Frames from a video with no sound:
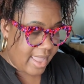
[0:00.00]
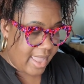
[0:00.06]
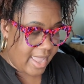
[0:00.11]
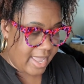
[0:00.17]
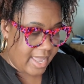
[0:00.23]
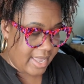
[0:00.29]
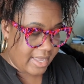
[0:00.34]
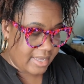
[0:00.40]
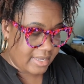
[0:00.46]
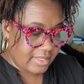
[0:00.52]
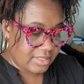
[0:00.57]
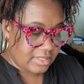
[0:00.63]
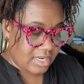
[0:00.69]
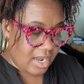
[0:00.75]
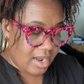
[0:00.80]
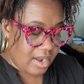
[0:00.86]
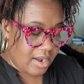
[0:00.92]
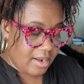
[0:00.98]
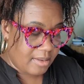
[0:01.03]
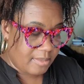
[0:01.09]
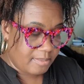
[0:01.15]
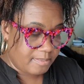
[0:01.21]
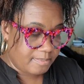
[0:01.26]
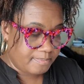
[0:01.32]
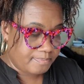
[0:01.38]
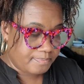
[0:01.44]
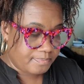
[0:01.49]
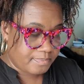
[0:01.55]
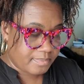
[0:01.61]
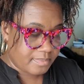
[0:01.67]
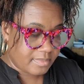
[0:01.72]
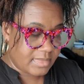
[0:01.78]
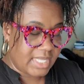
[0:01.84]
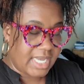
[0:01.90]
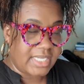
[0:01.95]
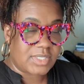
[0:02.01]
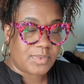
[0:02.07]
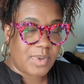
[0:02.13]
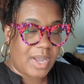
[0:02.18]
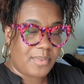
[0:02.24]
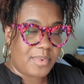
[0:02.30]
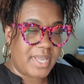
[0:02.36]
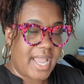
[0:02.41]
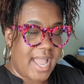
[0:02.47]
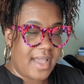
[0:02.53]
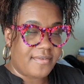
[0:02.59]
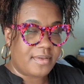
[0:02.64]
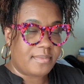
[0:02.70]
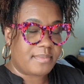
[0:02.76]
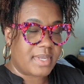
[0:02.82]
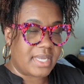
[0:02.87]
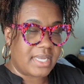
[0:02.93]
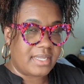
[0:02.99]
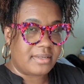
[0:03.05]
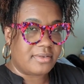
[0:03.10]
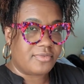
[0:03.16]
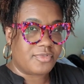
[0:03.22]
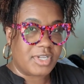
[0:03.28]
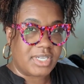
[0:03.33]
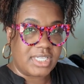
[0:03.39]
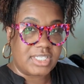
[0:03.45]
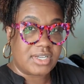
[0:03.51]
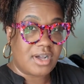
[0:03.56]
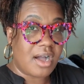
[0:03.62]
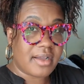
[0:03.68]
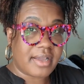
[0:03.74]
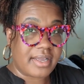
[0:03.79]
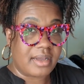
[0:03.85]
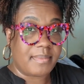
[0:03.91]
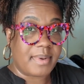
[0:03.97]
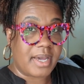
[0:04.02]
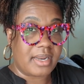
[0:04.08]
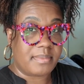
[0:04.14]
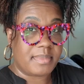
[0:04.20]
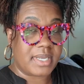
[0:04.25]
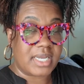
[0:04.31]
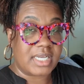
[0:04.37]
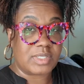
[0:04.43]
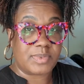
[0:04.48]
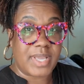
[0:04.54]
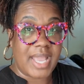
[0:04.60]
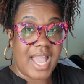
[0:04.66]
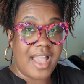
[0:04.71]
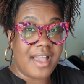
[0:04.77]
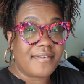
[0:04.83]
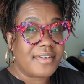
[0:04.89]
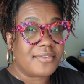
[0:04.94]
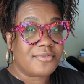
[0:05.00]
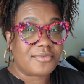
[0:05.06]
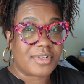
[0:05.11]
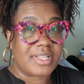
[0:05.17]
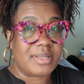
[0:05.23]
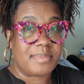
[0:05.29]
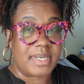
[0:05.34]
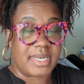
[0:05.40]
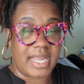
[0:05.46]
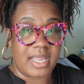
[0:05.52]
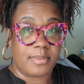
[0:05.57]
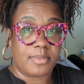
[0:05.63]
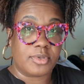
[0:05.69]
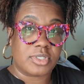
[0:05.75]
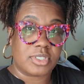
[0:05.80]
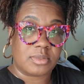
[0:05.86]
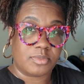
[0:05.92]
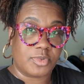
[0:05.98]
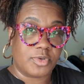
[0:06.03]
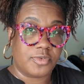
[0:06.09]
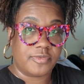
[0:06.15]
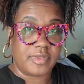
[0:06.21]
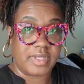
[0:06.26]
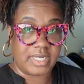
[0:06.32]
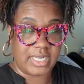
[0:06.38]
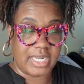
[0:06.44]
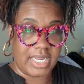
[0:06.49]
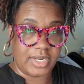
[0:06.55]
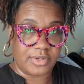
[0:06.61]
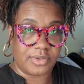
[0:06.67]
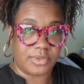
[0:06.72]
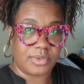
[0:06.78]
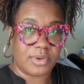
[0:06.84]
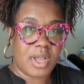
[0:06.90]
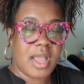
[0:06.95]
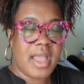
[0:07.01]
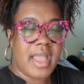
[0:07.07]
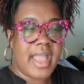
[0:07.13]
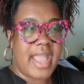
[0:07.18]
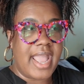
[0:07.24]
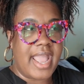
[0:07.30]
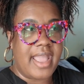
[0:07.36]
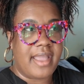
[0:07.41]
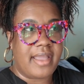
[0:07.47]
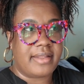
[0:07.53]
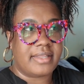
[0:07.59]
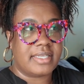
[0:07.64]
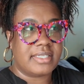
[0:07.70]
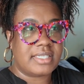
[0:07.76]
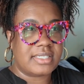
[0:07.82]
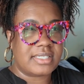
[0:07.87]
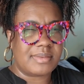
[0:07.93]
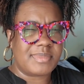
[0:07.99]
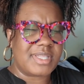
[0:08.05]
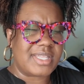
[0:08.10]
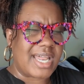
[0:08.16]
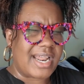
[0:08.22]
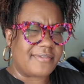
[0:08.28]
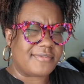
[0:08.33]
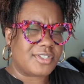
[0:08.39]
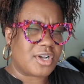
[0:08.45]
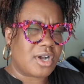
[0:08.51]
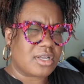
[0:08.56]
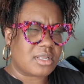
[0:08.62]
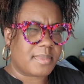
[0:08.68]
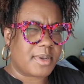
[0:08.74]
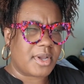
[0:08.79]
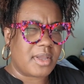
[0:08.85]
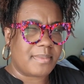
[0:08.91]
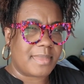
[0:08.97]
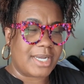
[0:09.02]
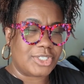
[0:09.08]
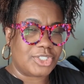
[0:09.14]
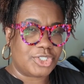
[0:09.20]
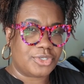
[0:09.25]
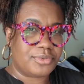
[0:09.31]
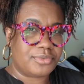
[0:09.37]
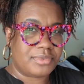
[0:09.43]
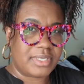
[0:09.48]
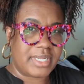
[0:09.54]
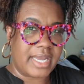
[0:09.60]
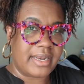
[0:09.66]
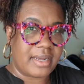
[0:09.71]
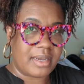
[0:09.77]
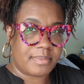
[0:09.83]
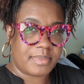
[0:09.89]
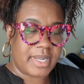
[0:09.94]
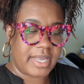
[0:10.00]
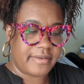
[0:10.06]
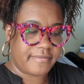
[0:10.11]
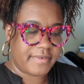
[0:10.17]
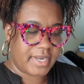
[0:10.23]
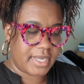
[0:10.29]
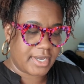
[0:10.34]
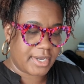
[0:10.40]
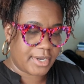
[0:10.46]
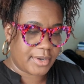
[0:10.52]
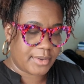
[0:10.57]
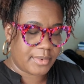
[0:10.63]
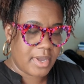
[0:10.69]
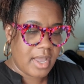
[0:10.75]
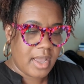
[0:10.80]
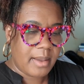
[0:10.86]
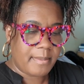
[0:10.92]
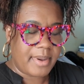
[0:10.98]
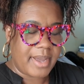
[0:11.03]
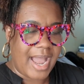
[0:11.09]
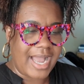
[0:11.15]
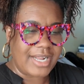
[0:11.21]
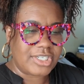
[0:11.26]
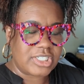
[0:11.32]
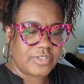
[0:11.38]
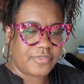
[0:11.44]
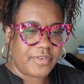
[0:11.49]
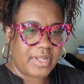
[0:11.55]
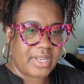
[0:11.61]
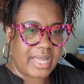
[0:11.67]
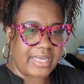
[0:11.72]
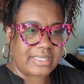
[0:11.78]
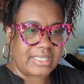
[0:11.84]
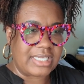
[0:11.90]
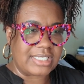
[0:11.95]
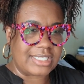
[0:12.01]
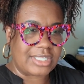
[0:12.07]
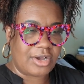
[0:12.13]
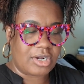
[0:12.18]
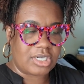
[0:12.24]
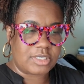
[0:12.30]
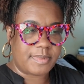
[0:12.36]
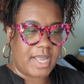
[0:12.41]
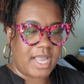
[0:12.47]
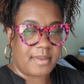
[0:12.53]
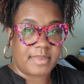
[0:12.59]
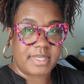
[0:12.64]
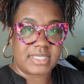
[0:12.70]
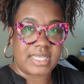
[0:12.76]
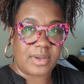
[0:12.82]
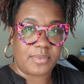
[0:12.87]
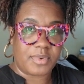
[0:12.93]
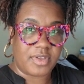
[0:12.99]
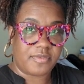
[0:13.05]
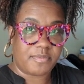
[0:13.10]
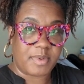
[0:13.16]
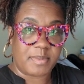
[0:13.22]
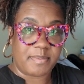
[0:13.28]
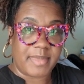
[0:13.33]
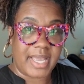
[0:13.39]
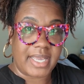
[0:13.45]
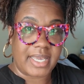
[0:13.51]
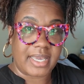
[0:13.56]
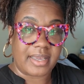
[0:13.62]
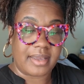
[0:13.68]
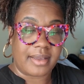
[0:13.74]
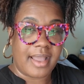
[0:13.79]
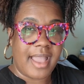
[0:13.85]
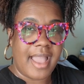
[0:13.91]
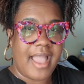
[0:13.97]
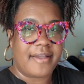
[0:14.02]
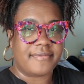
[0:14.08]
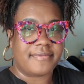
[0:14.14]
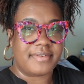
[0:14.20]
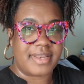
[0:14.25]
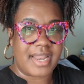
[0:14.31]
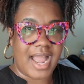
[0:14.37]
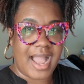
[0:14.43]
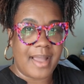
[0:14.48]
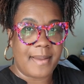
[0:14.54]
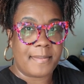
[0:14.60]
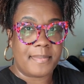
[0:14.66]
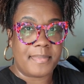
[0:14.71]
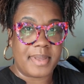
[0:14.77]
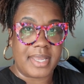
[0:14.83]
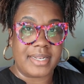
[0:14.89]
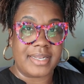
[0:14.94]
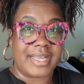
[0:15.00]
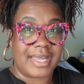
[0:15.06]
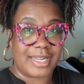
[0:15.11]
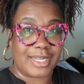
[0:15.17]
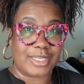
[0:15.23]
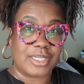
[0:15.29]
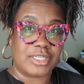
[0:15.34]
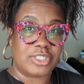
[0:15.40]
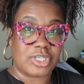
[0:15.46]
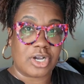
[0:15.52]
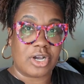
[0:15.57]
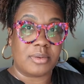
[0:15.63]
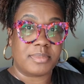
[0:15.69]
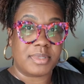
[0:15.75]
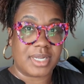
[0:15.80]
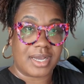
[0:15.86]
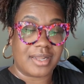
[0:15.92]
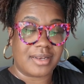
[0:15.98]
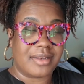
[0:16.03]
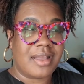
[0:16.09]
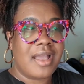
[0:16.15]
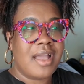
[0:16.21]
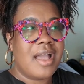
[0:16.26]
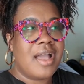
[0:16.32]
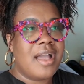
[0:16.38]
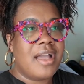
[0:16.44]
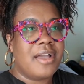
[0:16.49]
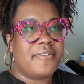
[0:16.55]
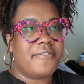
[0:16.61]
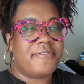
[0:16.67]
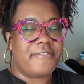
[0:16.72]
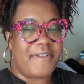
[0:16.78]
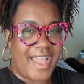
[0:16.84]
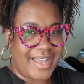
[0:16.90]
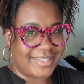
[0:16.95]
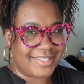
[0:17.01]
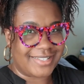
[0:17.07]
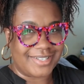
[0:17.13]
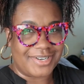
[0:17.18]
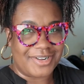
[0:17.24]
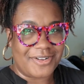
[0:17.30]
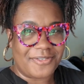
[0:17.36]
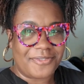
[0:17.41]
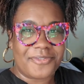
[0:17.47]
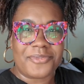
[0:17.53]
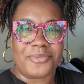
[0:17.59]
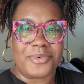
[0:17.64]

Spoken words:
And that's why we haven't been really talking about it, because we haven't really been able to move the needle. And this is something that I've talked about in my June debt update video, but I just feel like these large payments that we've been making have not been getting the job done fast enough.